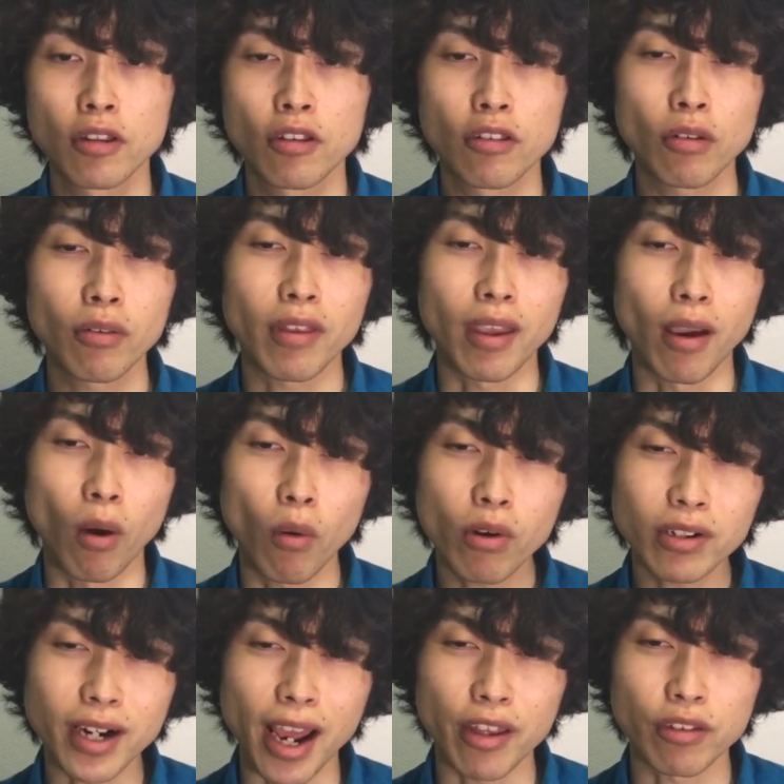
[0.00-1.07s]
So the
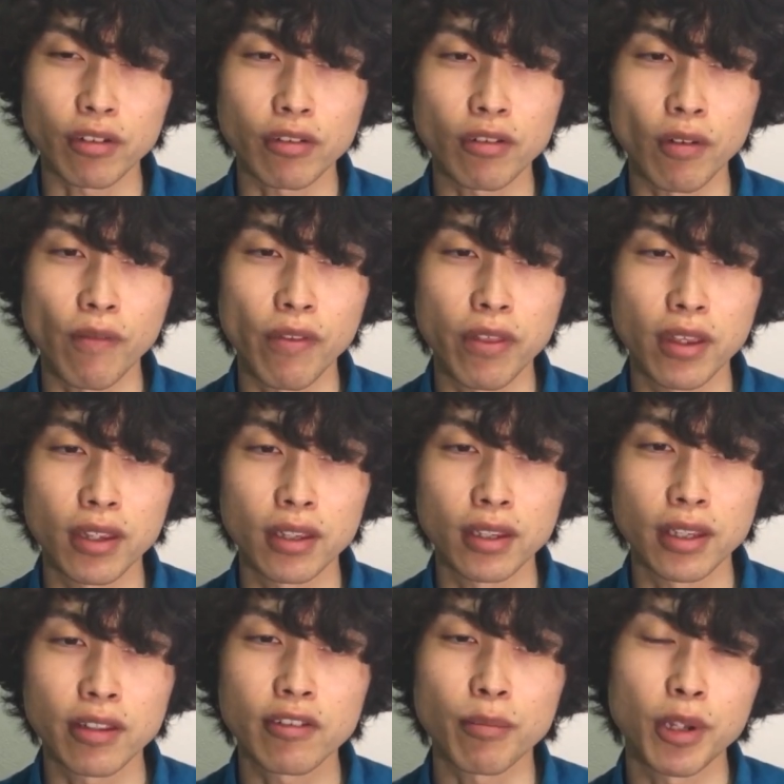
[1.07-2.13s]
organizers of
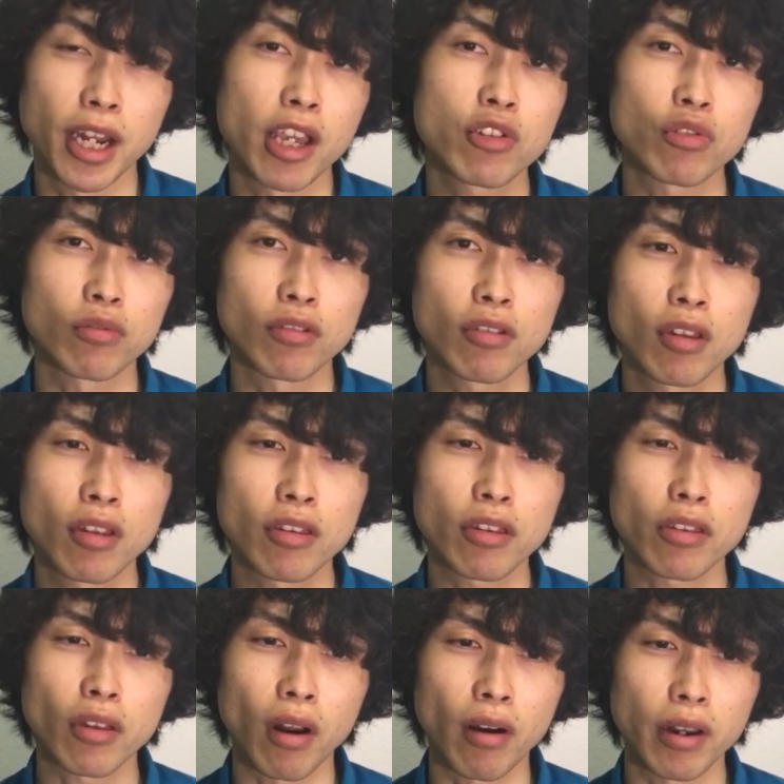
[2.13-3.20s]
the examinations
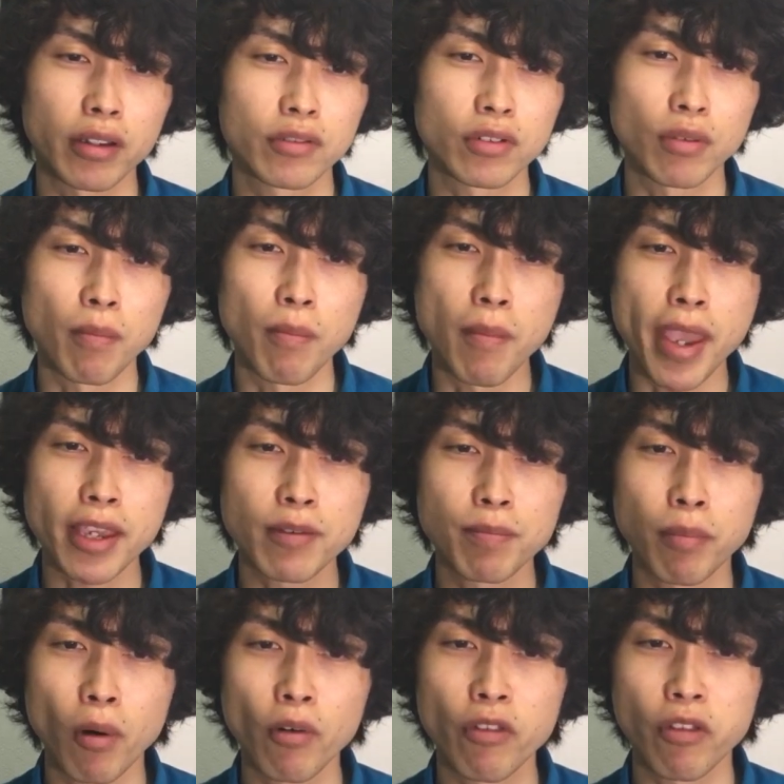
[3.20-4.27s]
started to make
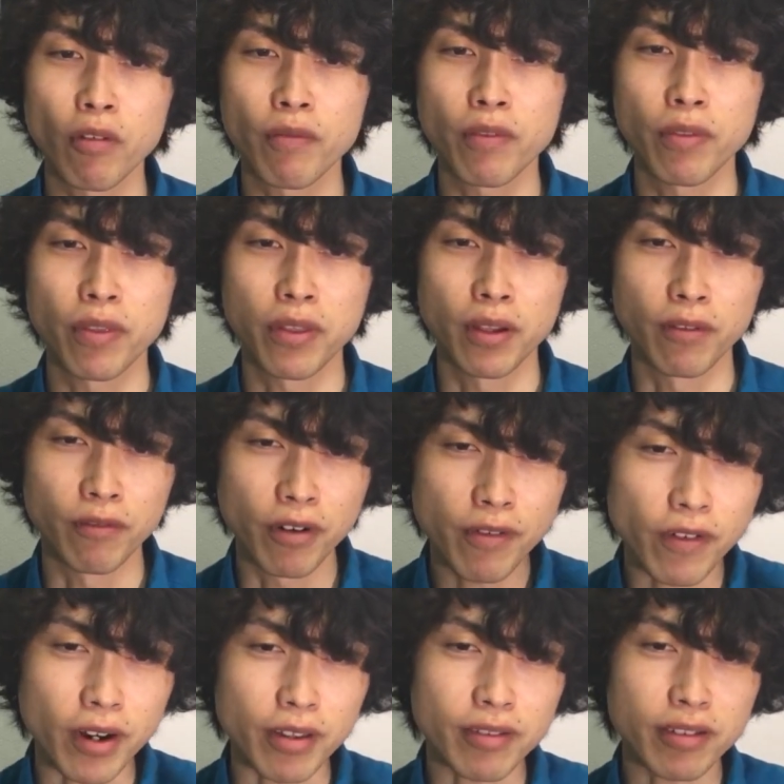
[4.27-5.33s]
both of the
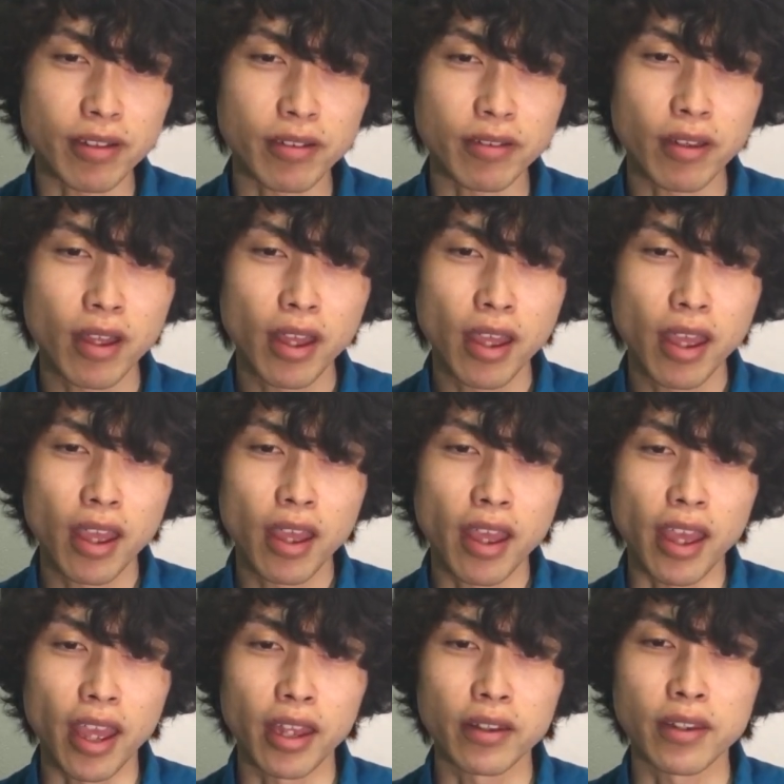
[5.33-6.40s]
references
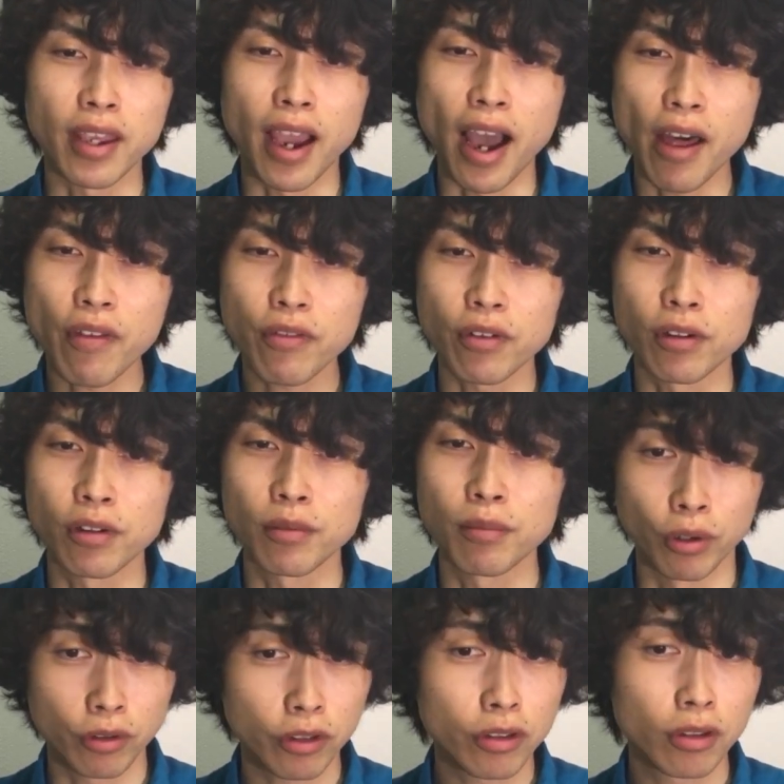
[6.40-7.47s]
and the answer
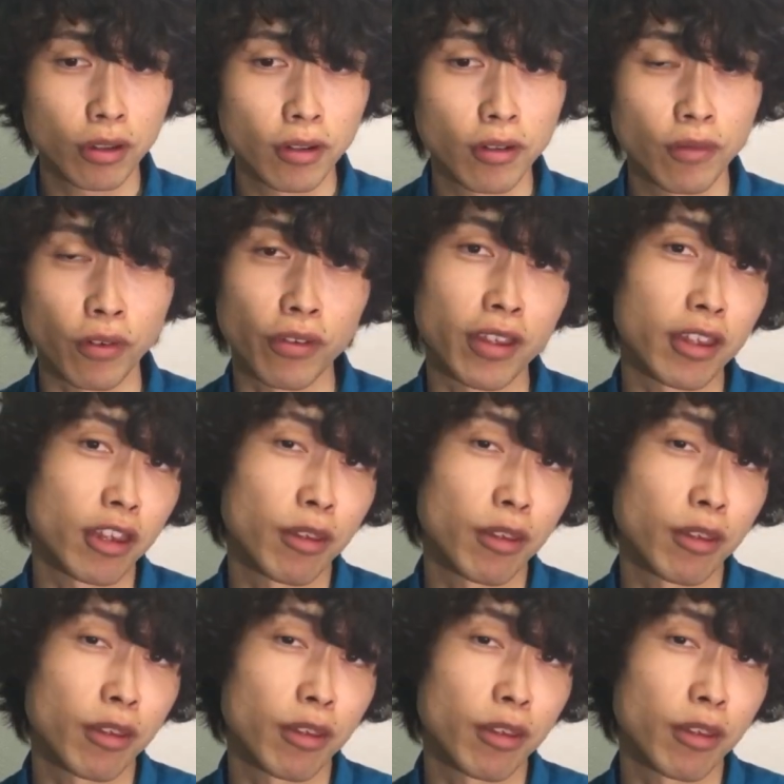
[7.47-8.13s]
books for the